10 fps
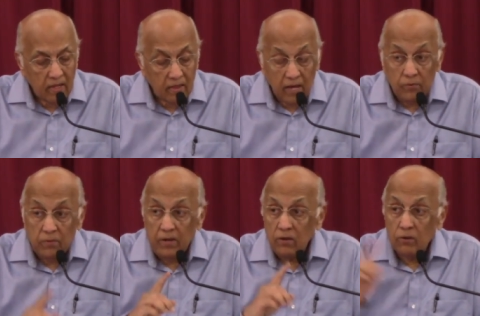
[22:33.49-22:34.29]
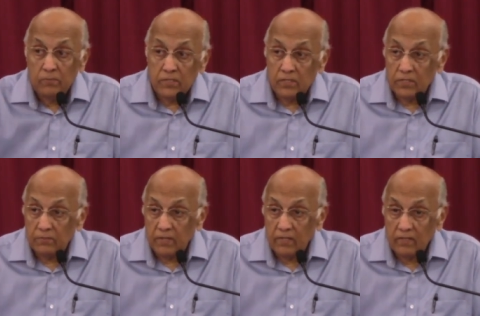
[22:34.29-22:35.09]
There will be no
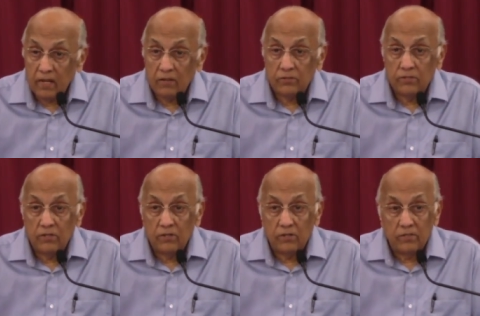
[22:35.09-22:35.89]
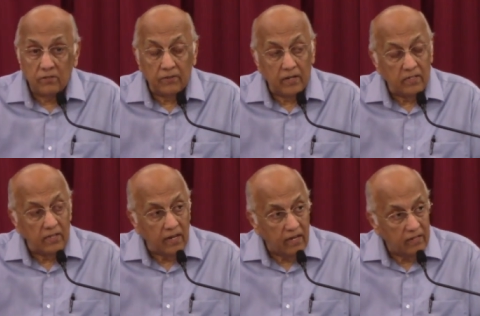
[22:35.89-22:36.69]
businessman in the house of the Lord in the final
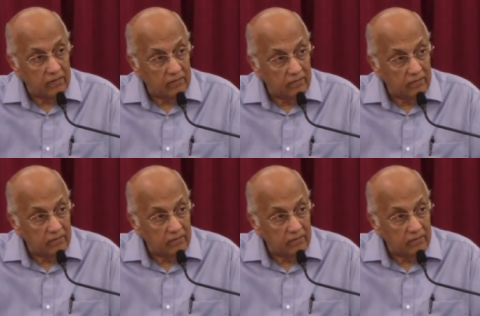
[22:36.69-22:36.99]
day.